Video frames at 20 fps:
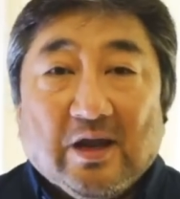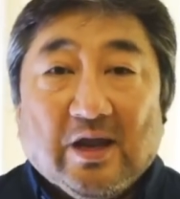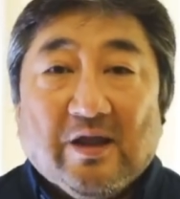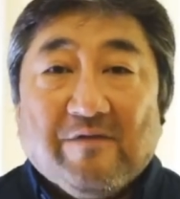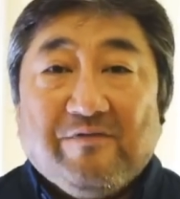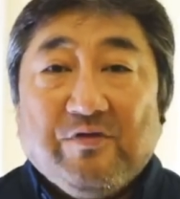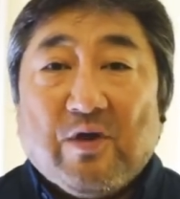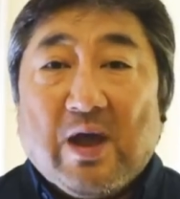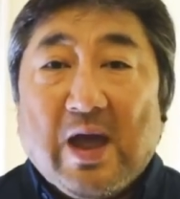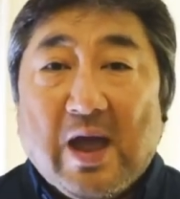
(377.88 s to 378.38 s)

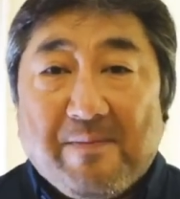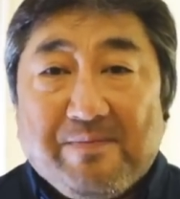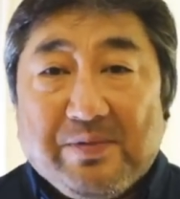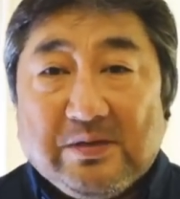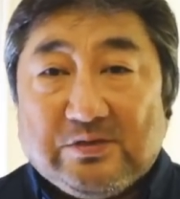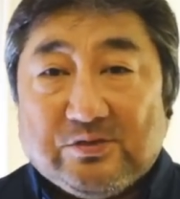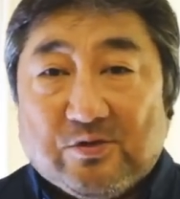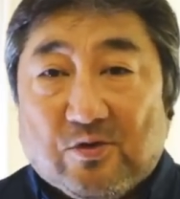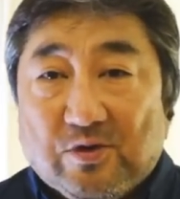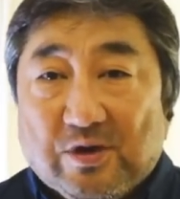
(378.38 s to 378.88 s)
If you
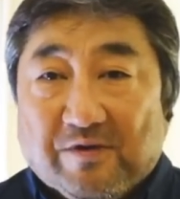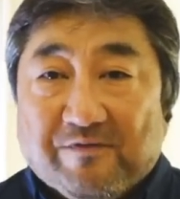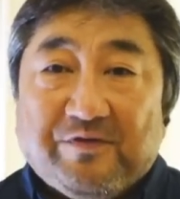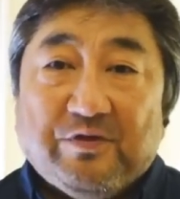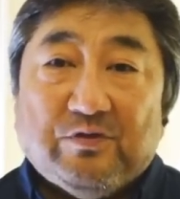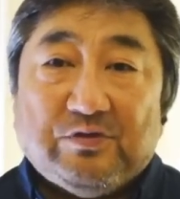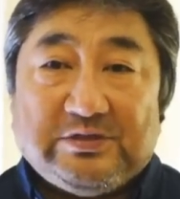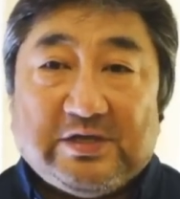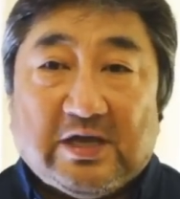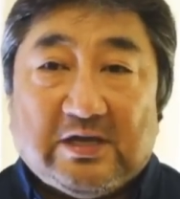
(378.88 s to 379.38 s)
happen to own a
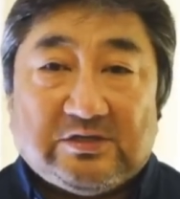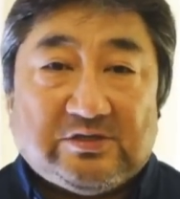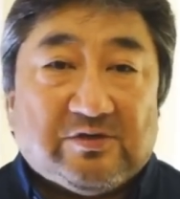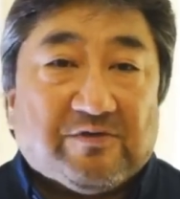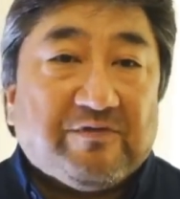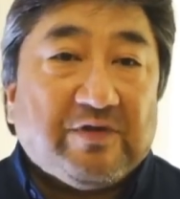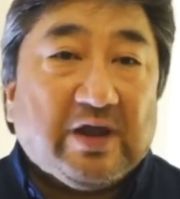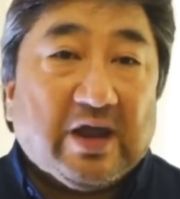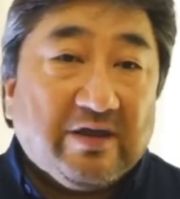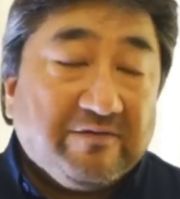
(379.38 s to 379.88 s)
few sets
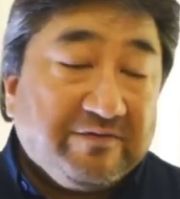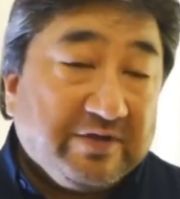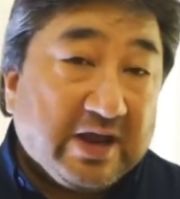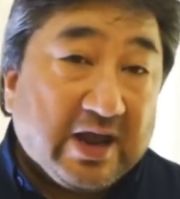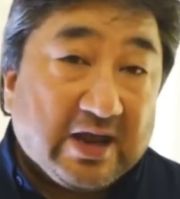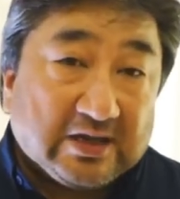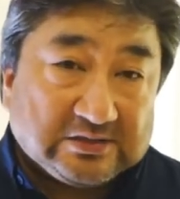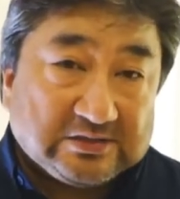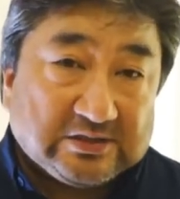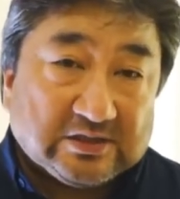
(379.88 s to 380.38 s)
of
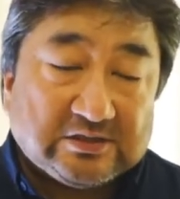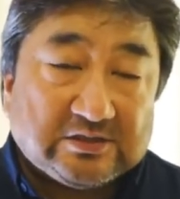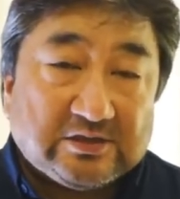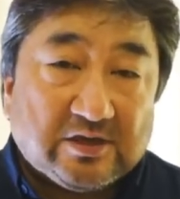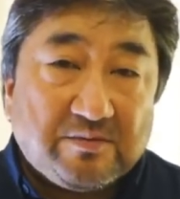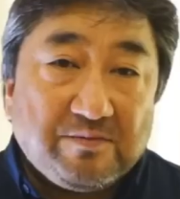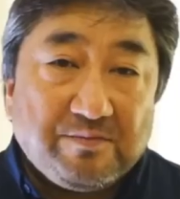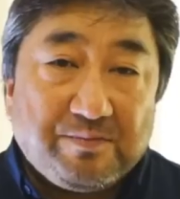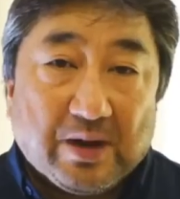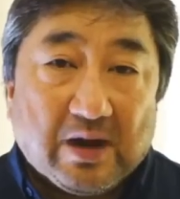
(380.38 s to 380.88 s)
AVX
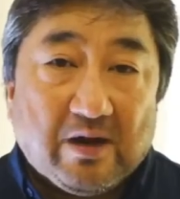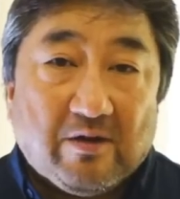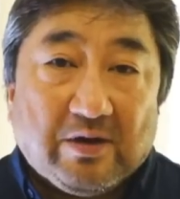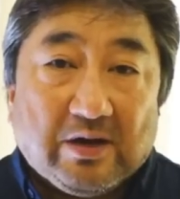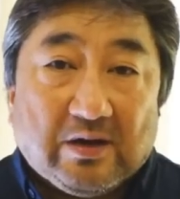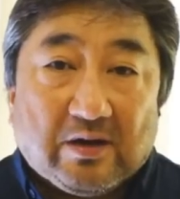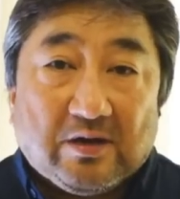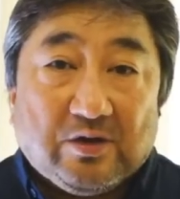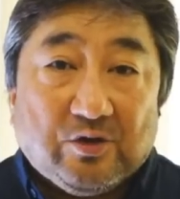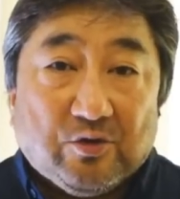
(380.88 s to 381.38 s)
system,
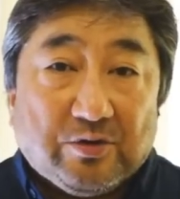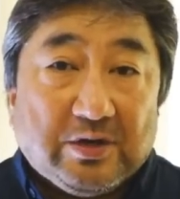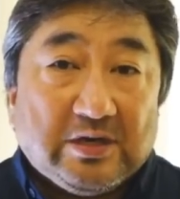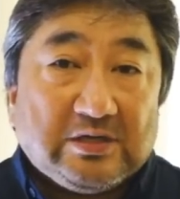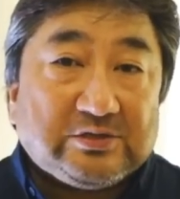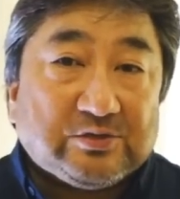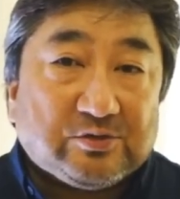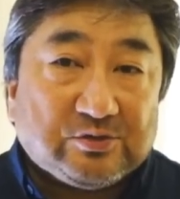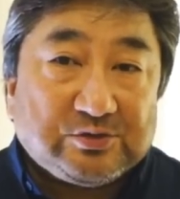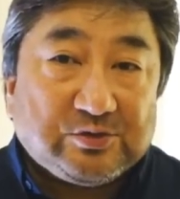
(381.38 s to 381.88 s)
pairing the
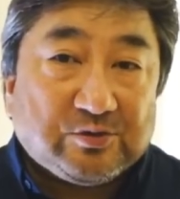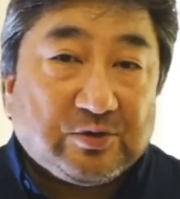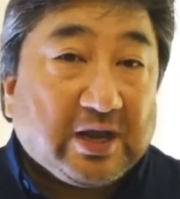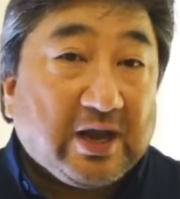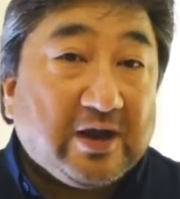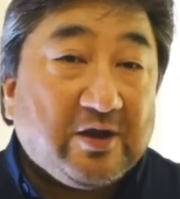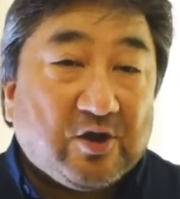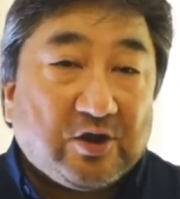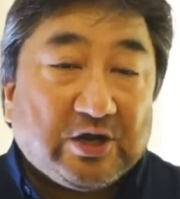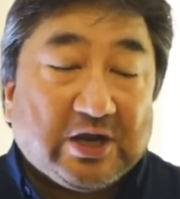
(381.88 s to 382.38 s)
units also
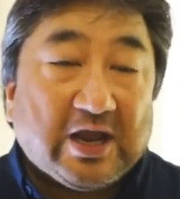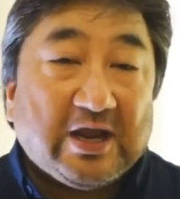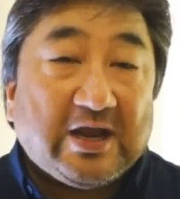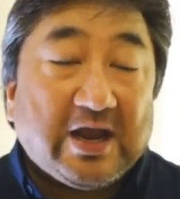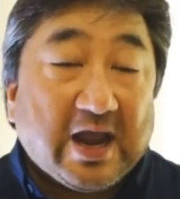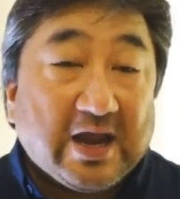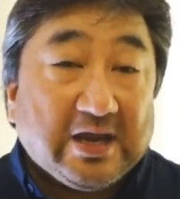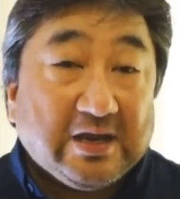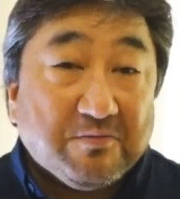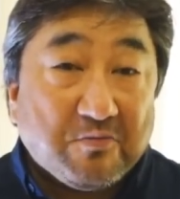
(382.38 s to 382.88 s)
cannot
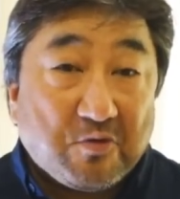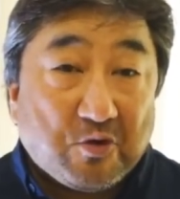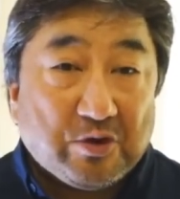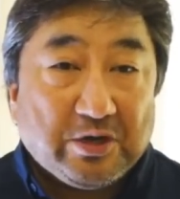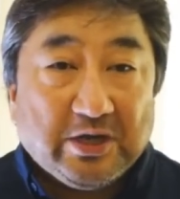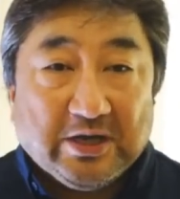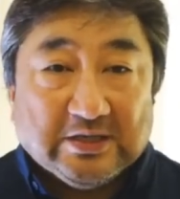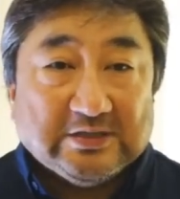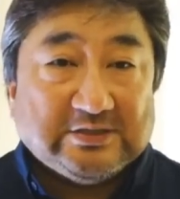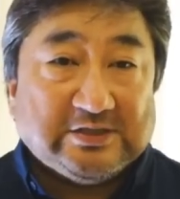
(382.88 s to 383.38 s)
get any
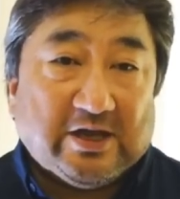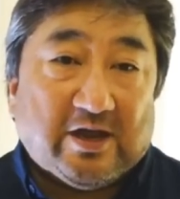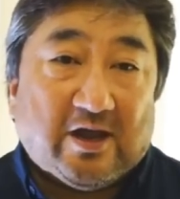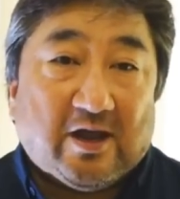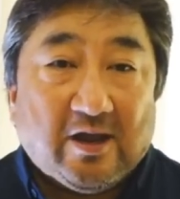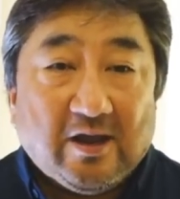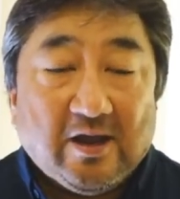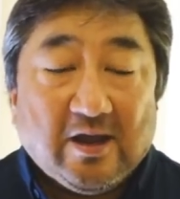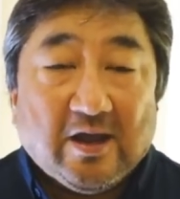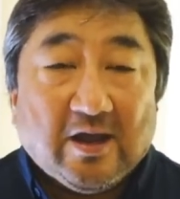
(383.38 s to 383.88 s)
more easier.
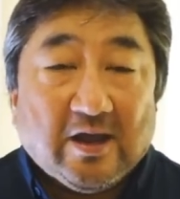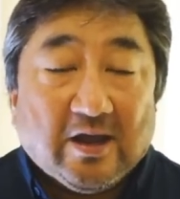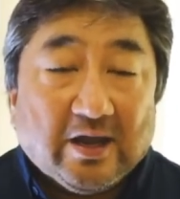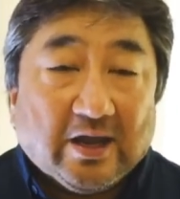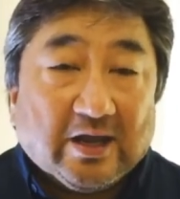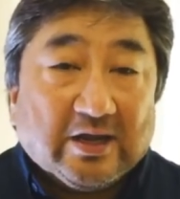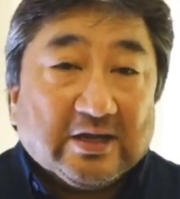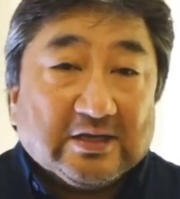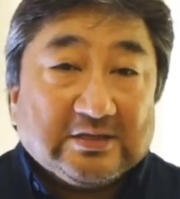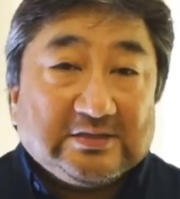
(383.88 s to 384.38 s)

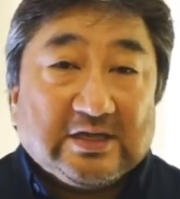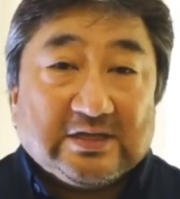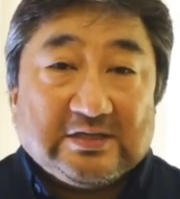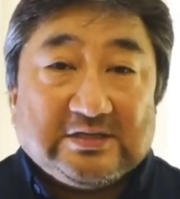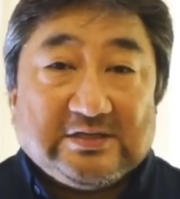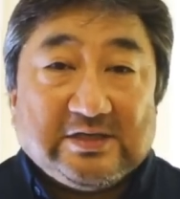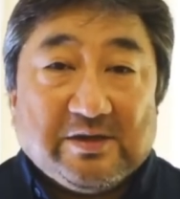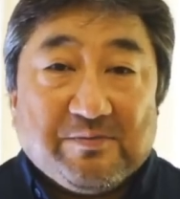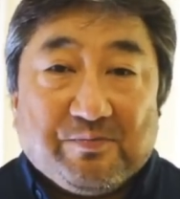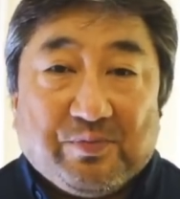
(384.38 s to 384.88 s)
It is
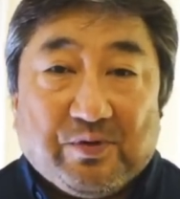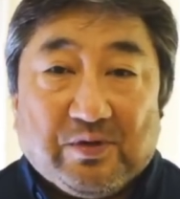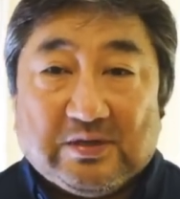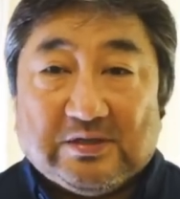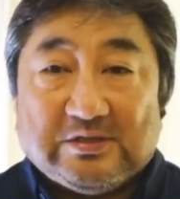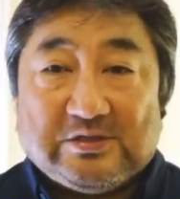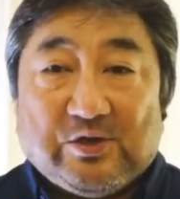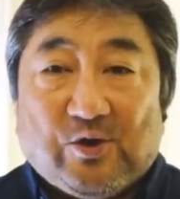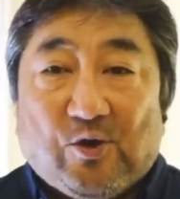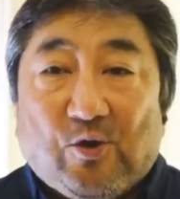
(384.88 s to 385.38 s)
as simple
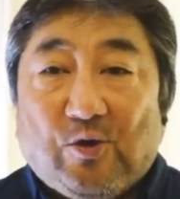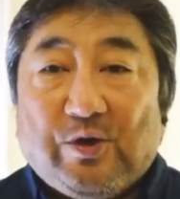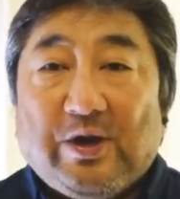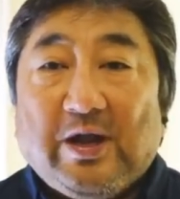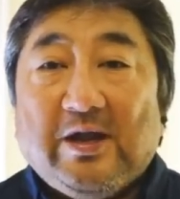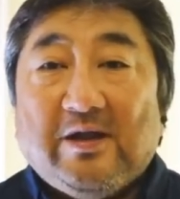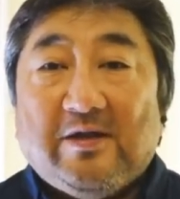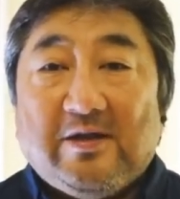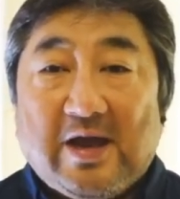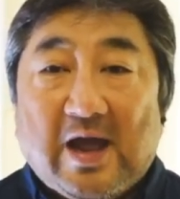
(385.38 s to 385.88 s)
as
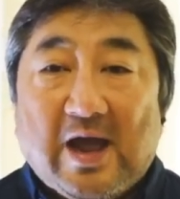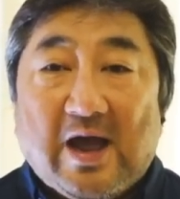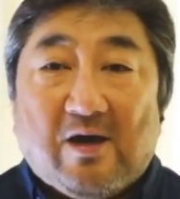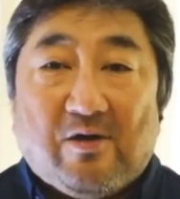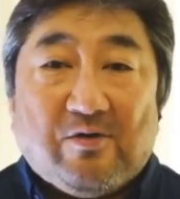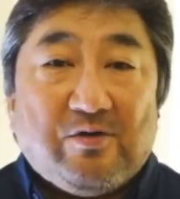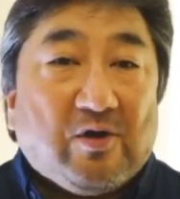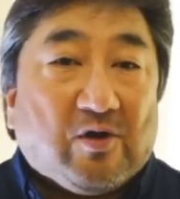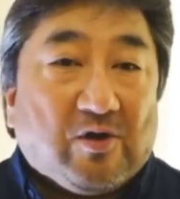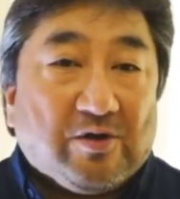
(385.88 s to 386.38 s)
holding
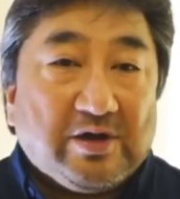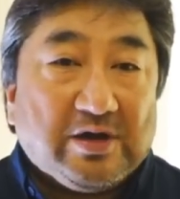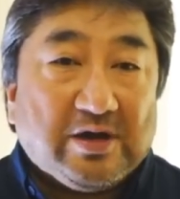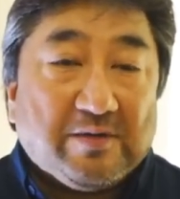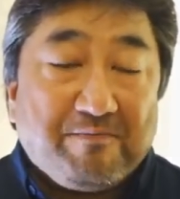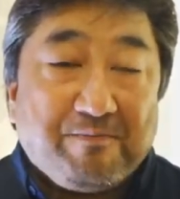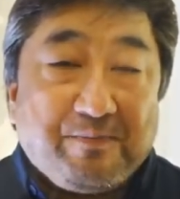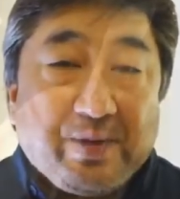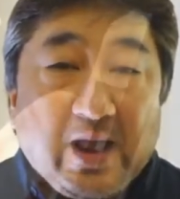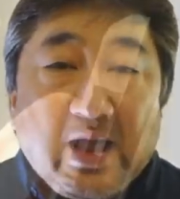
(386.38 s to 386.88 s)
down on
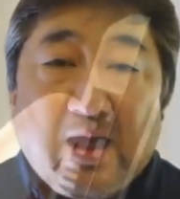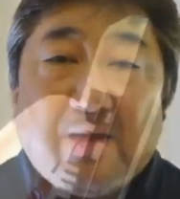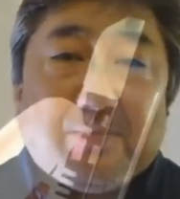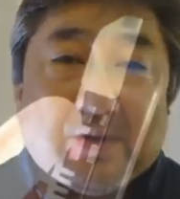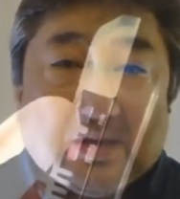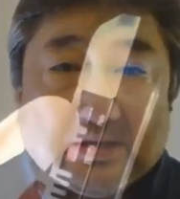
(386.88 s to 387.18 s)
the pair